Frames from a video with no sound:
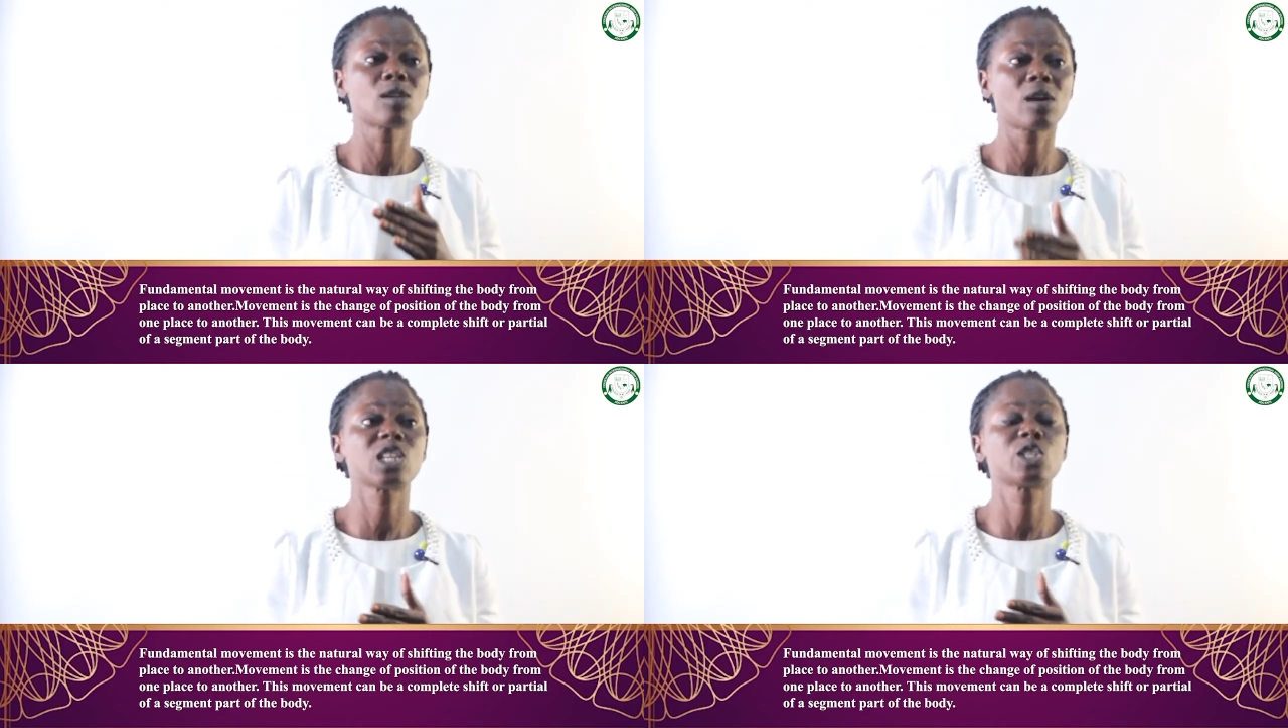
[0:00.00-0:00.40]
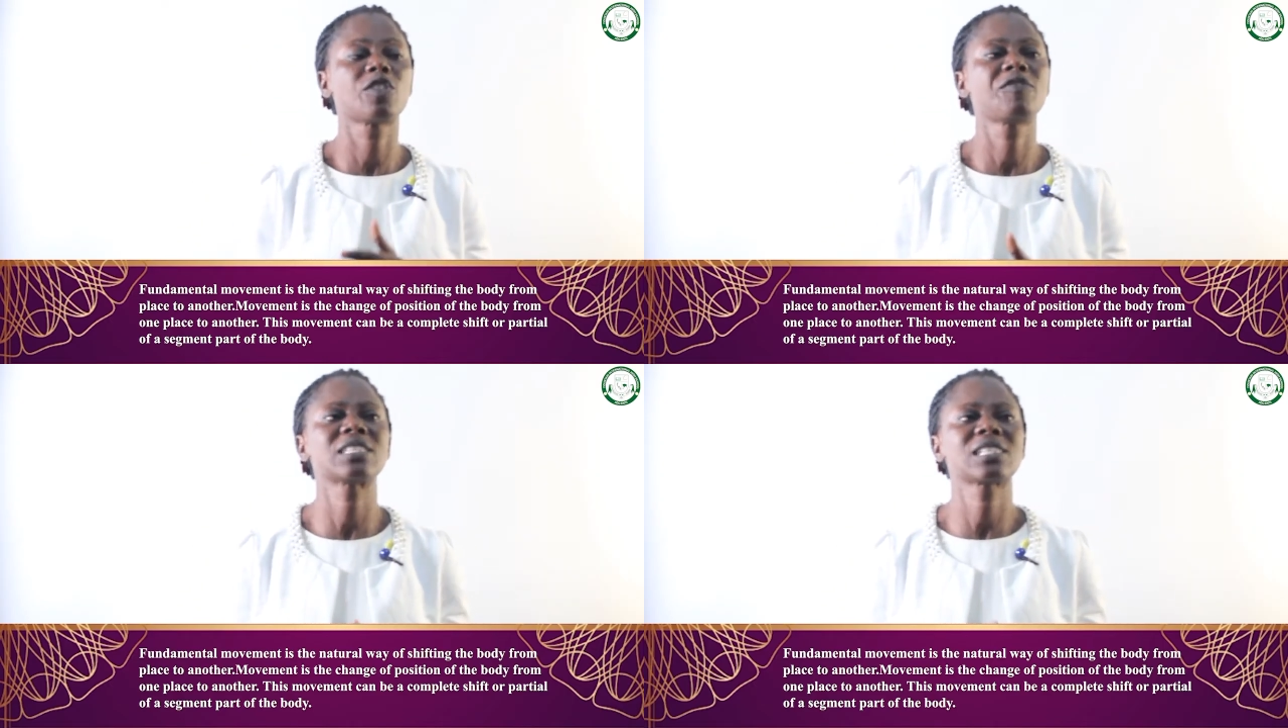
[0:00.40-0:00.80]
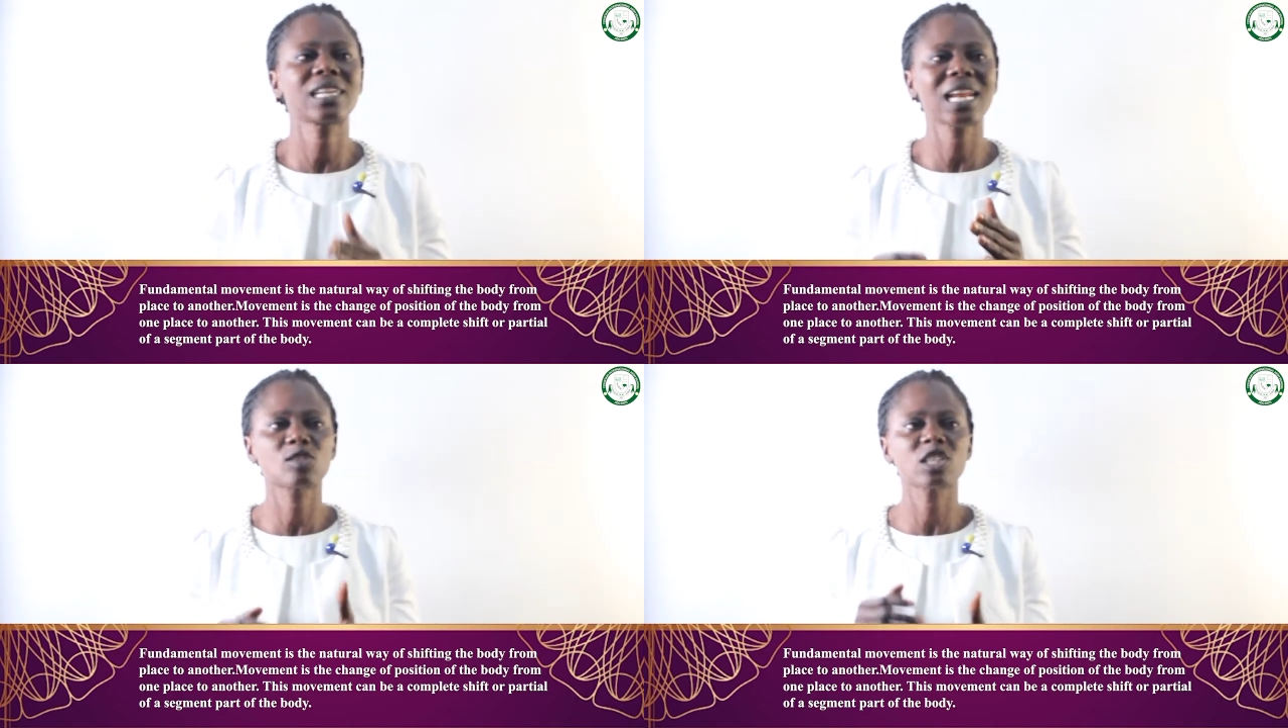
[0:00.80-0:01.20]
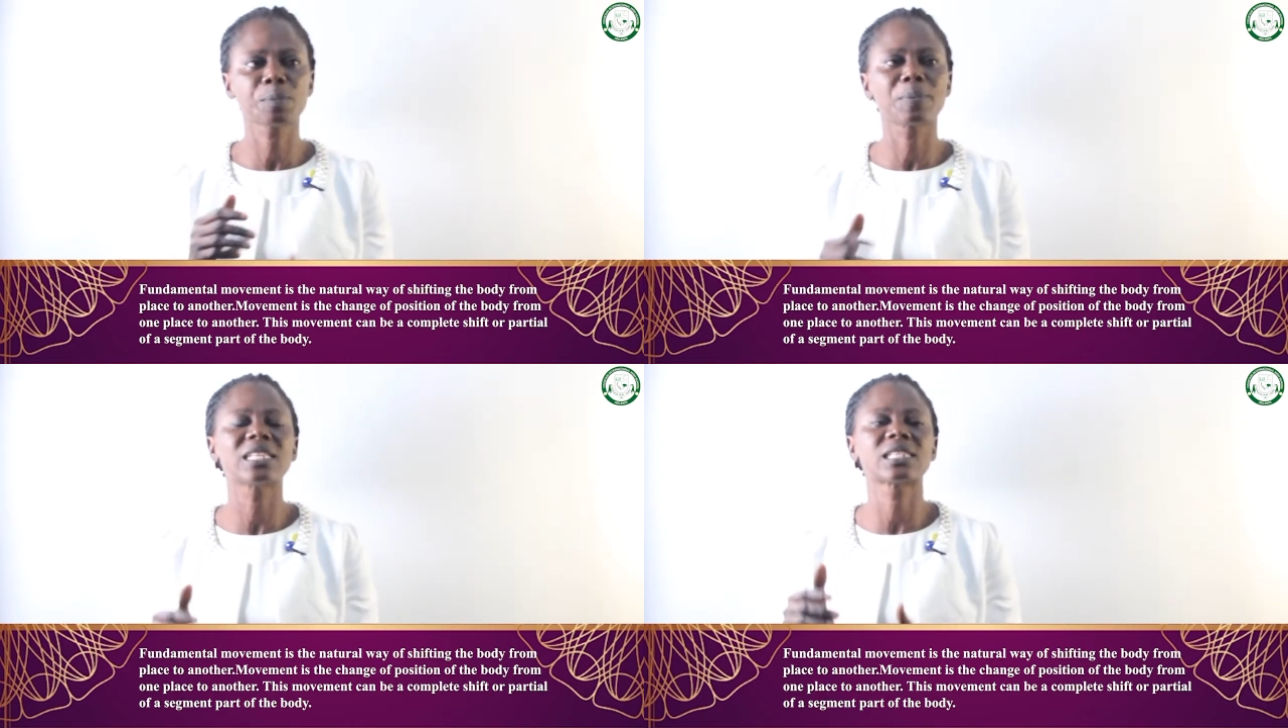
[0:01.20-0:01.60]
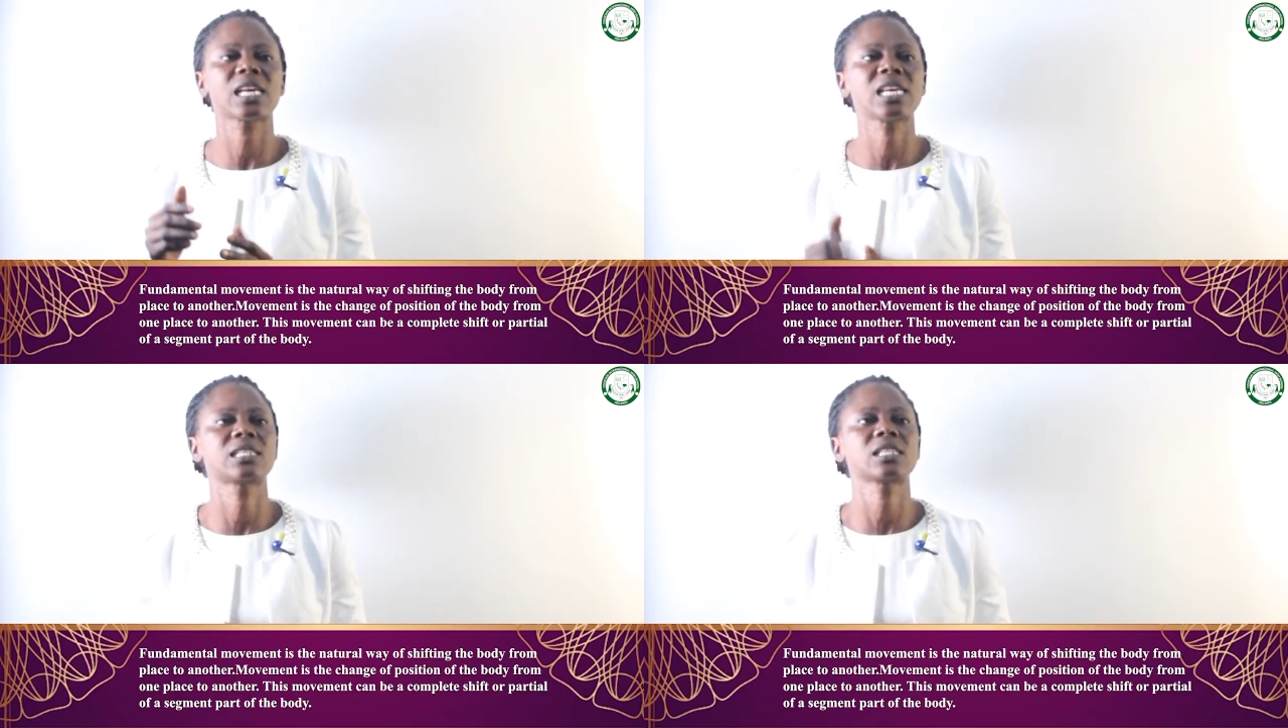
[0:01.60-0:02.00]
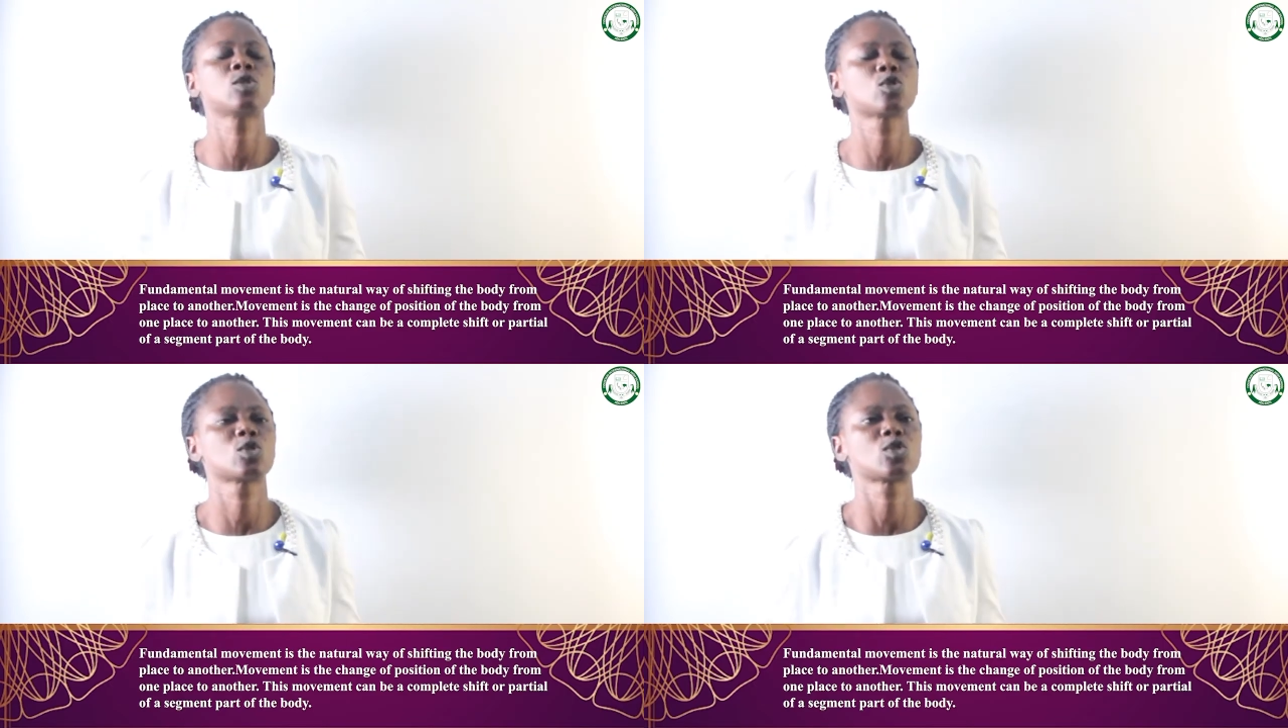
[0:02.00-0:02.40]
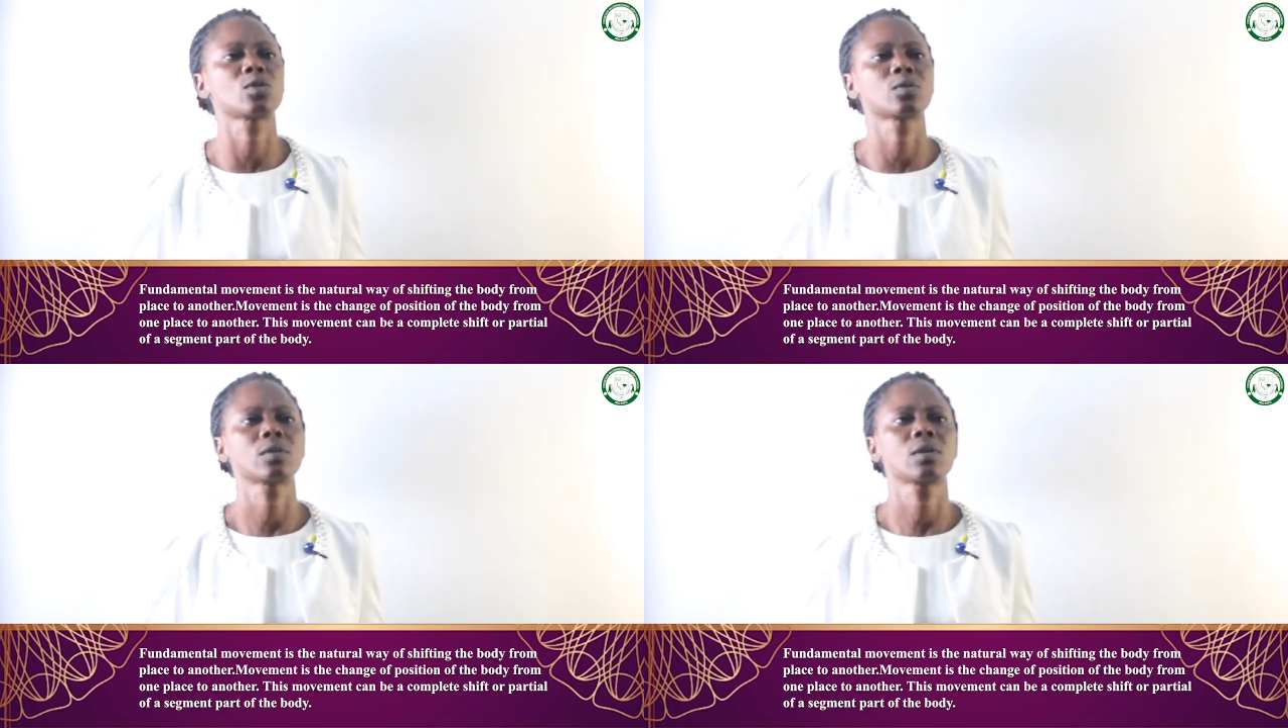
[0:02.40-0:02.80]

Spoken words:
knowledge of it, let us split it into two.